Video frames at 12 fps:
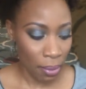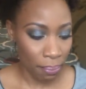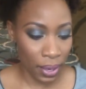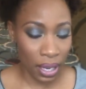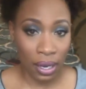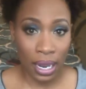
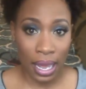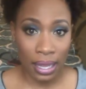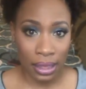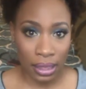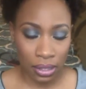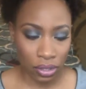But
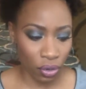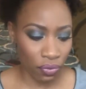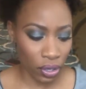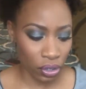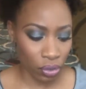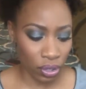so
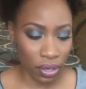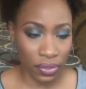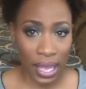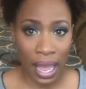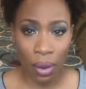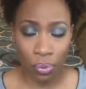far so good on
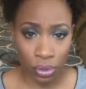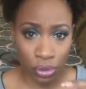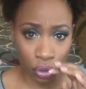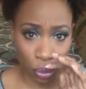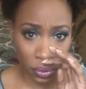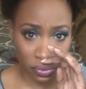that. I will
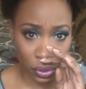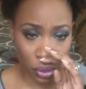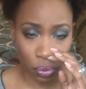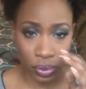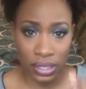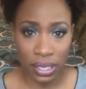do a review
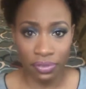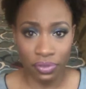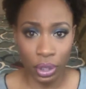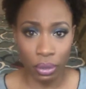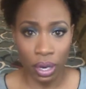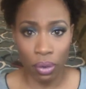once I
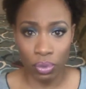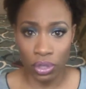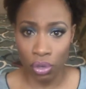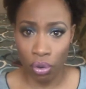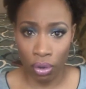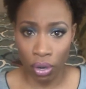figure out what's
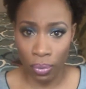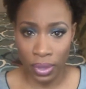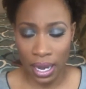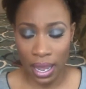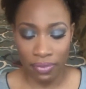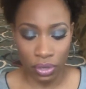going on with
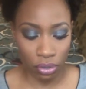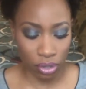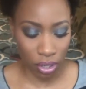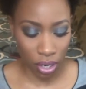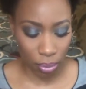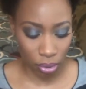it. I have used
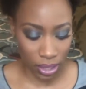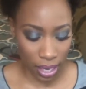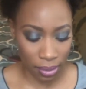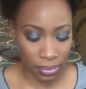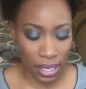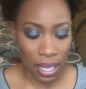it a couple
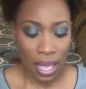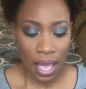times.